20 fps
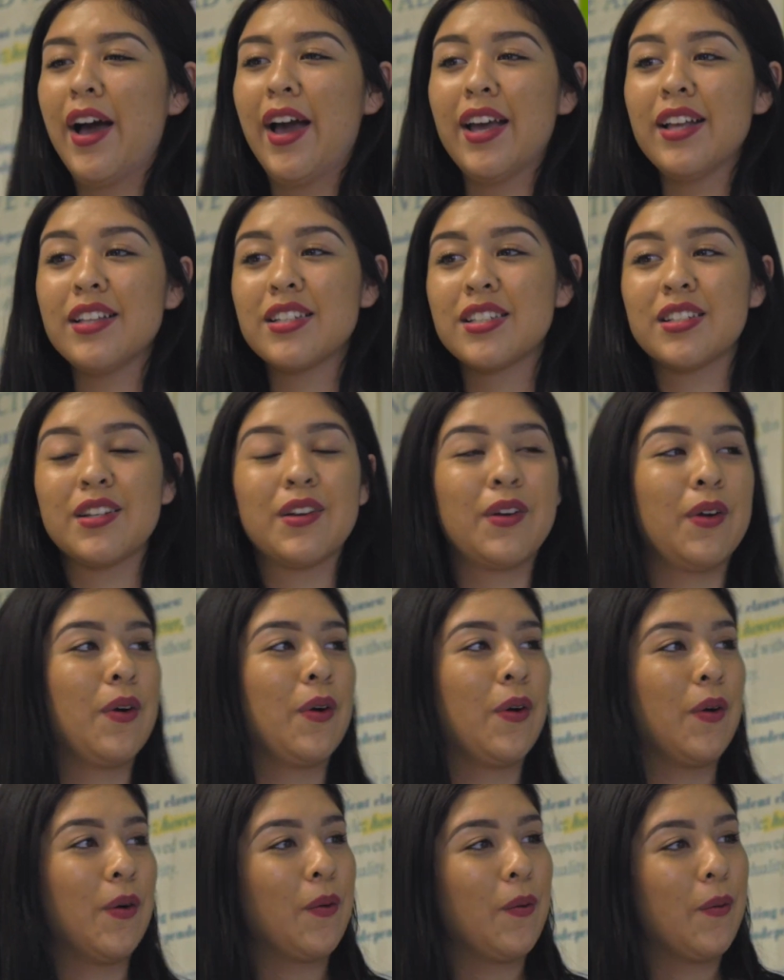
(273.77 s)
Heights,
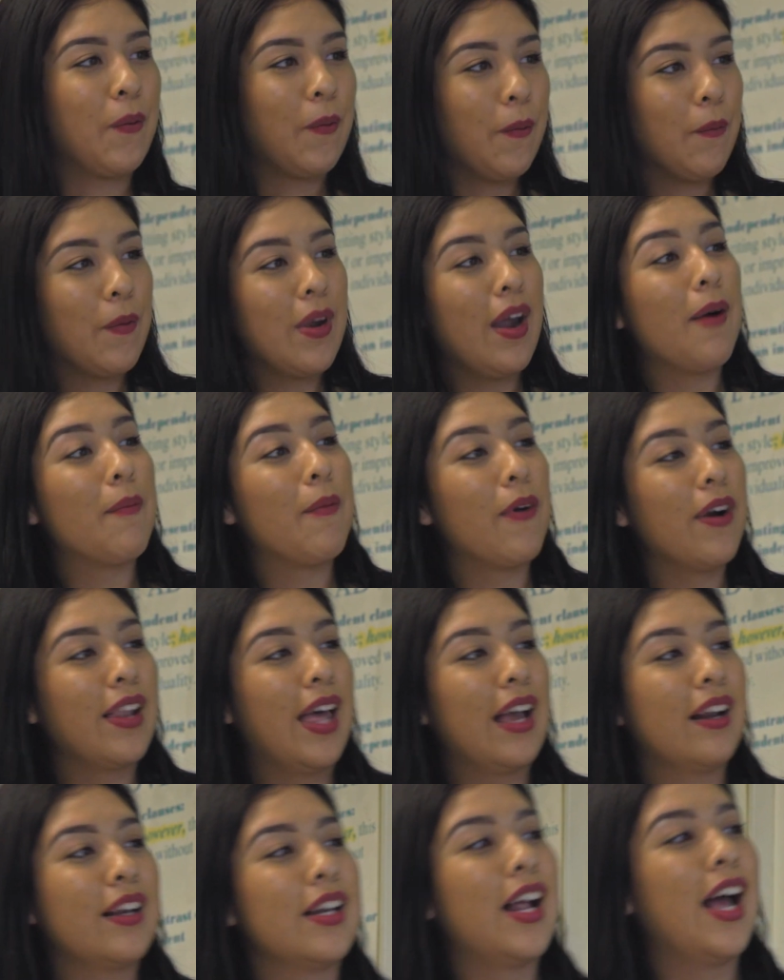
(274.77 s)
we are more
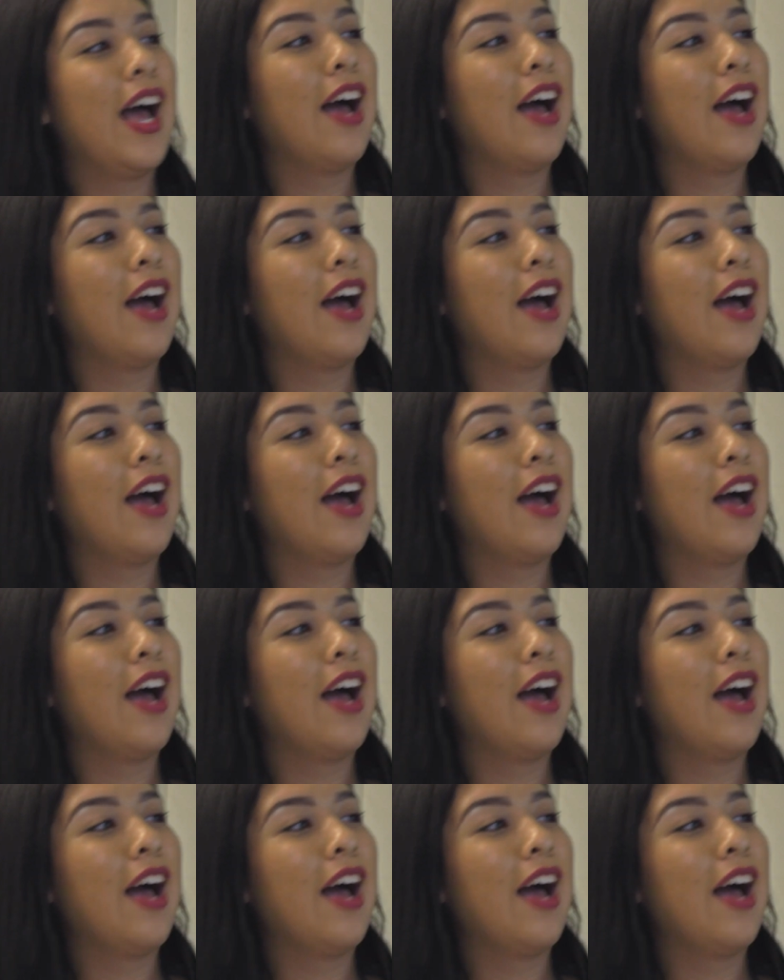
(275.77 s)
likely to